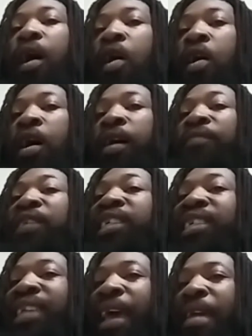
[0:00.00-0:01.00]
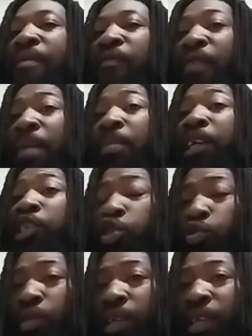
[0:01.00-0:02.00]
are of the same family
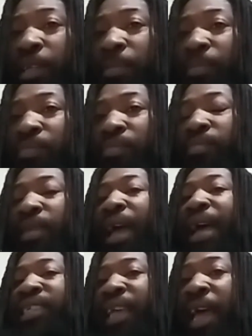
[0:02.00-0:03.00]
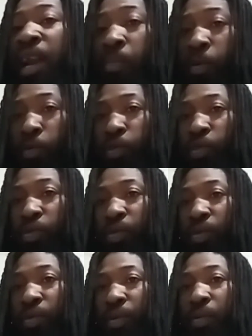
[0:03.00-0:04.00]
tree as animals.
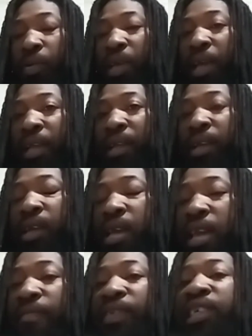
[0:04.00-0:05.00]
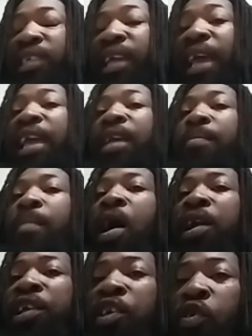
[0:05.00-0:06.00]
Okay? Even today,
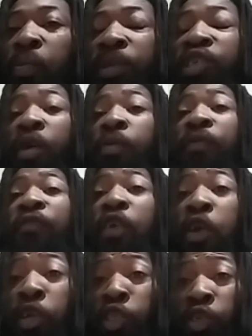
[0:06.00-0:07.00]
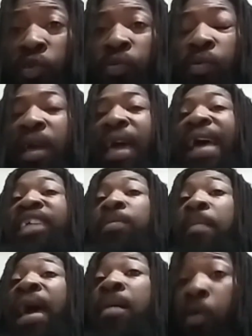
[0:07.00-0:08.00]
modern humans are referred to as
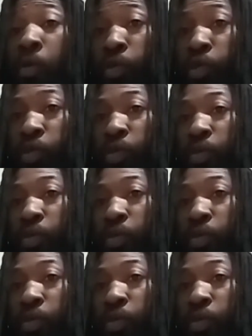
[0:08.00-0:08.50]
mammals.